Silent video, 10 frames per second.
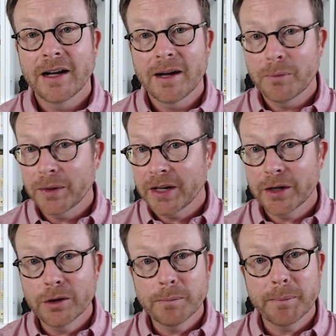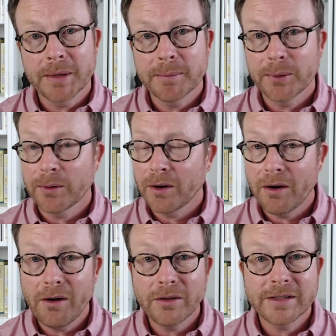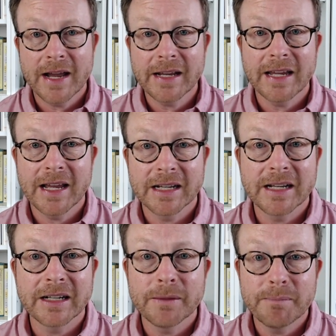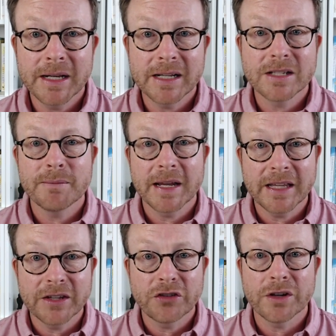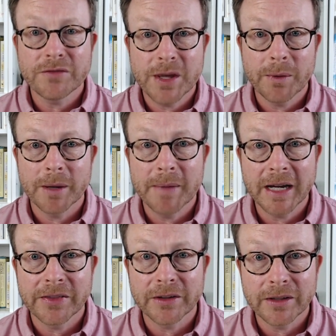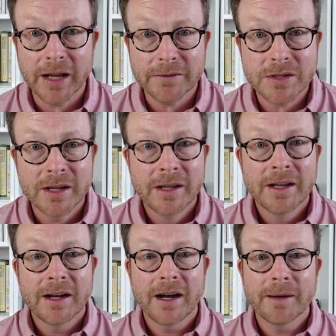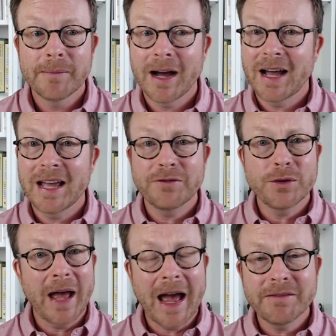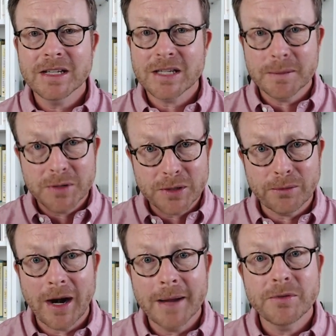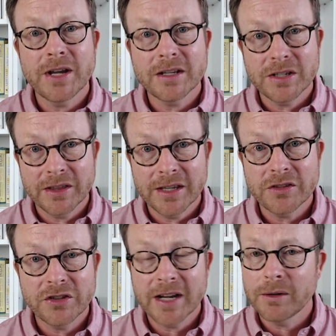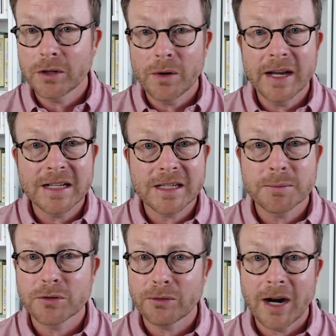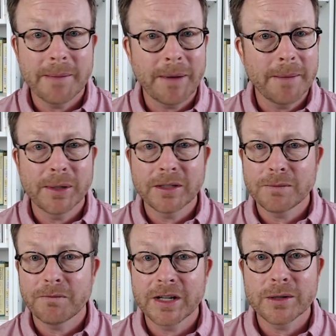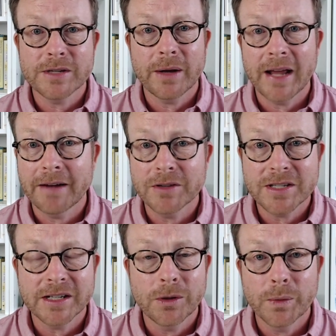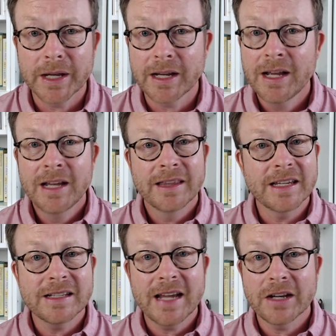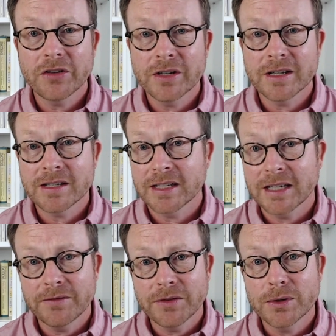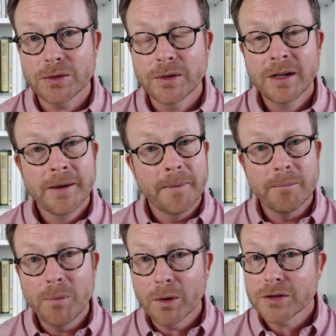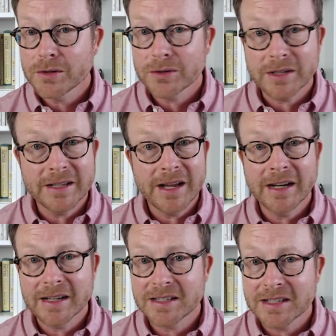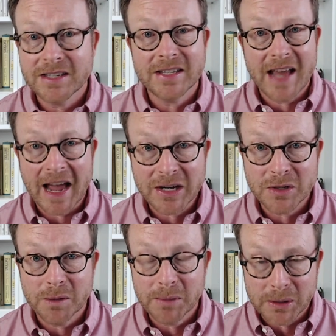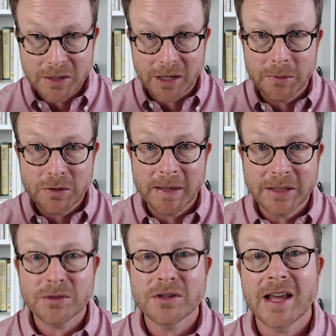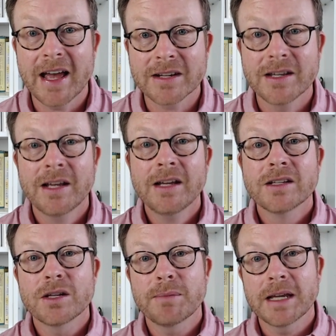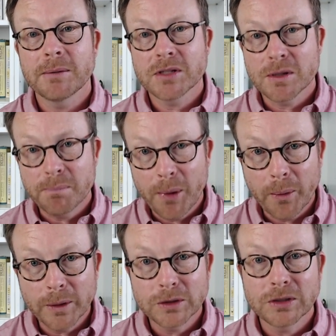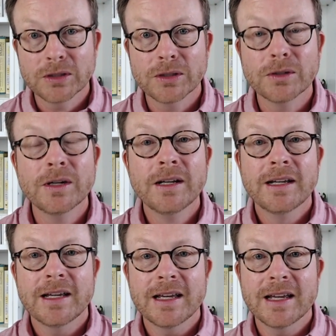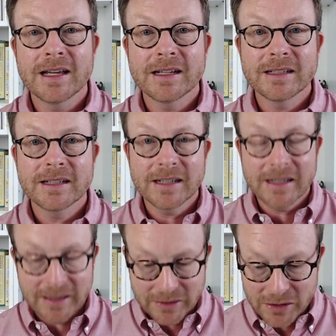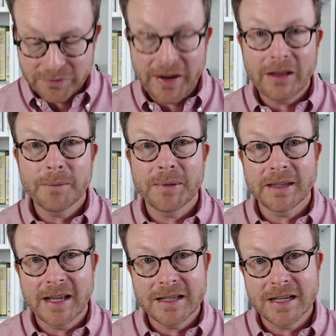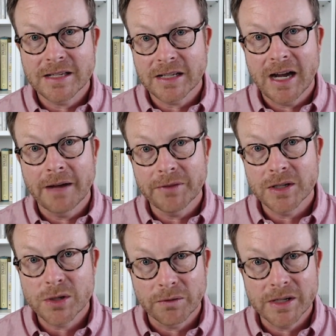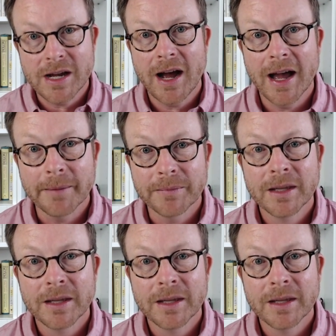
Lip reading: Within a group of people who are all dedicated and committed to making the shifts they want to make in their lives. If you haven't subscribed yet to this channel, go ahead and subscribe. I put videos out every single week. The intention is to give you morsels and nuggets and snacks almost, like almost mental snacks, to be able to support you in developing that sense of confidence over time.